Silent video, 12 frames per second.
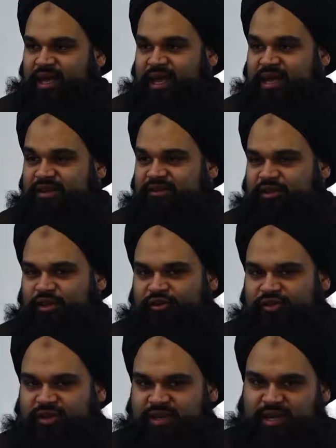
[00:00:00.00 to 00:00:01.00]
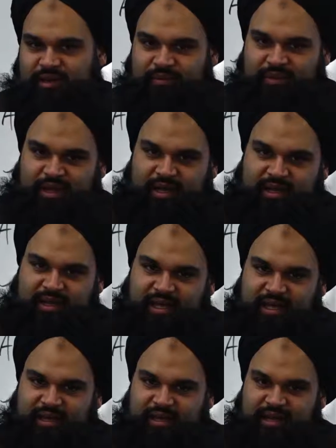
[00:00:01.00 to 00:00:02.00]
And He's closer to him
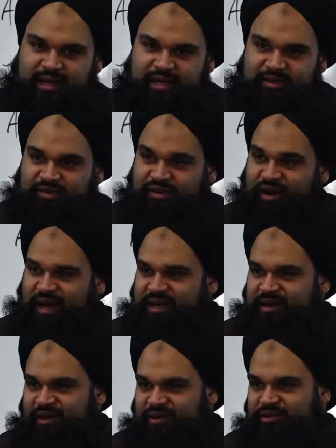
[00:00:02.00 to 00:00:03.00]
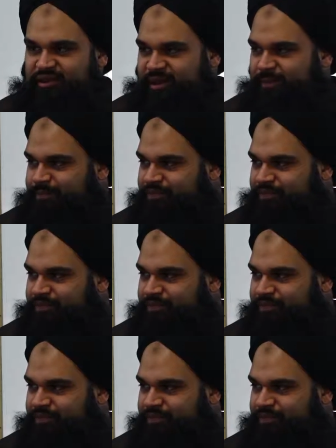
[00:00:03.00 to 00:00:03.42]
than his carotid artery.